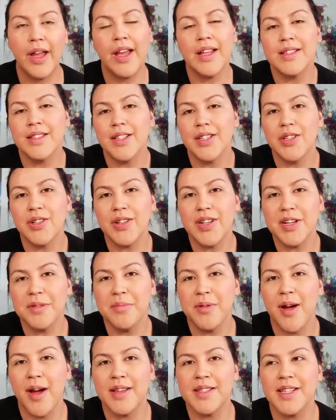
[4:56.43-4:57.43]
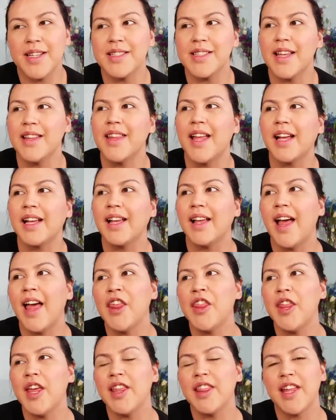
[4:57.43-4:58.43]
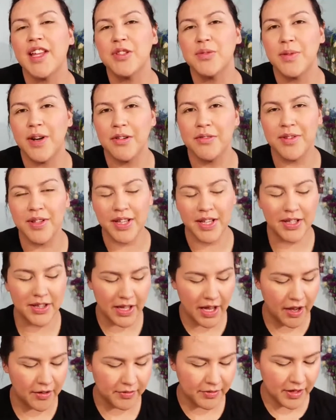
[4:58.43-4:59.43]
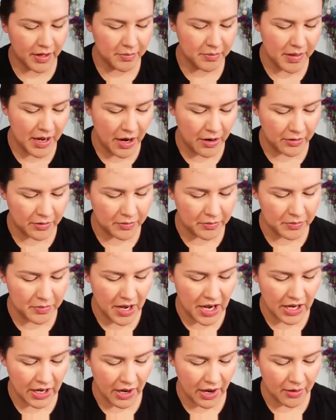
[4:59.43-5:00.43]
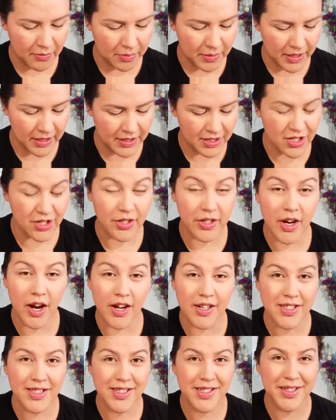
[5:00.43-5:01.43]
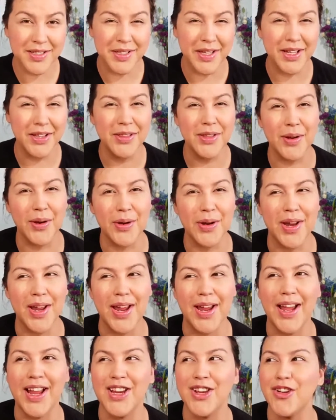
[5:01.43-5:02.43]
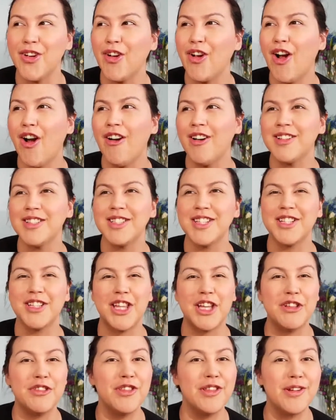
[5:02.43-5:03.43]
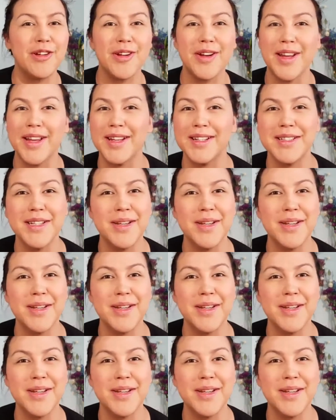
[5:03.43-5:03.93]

it's a learning process, and like I think that's what I really love about makeup is you're constantly learning, and you're constantly learning